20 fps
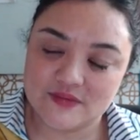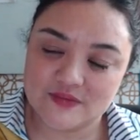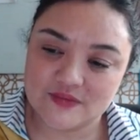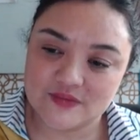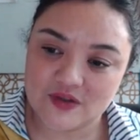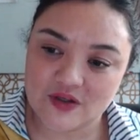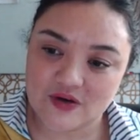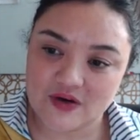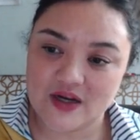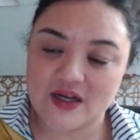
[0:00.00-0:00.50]

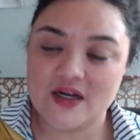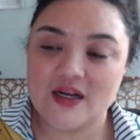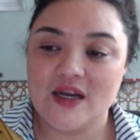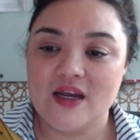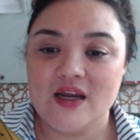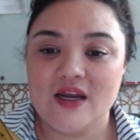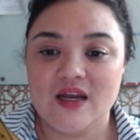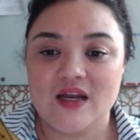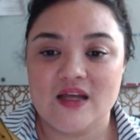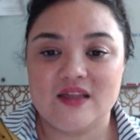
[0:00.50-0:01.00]
All right,
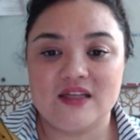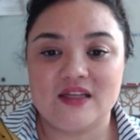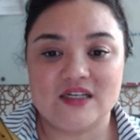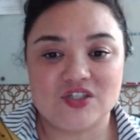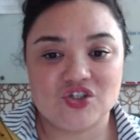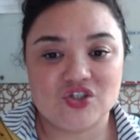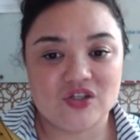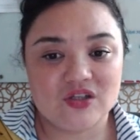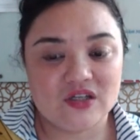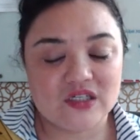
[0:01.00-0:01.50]
this
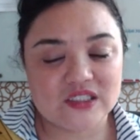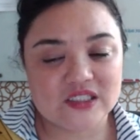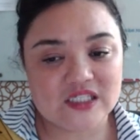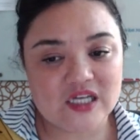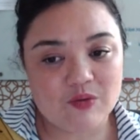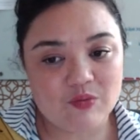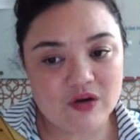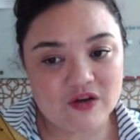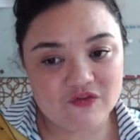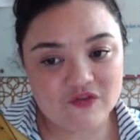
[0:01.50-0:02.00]
should look
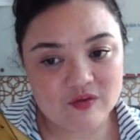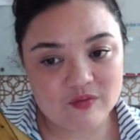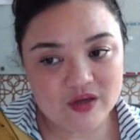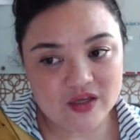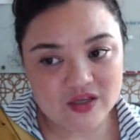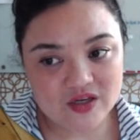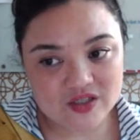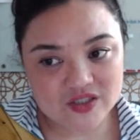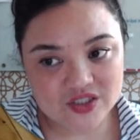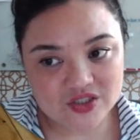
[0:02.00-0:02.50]
somewhat
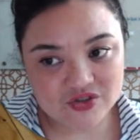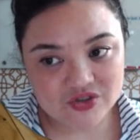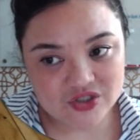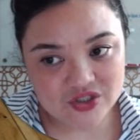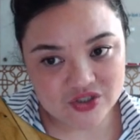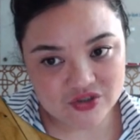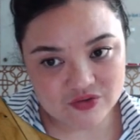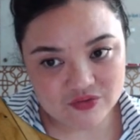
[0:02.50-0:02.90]
familiar to you.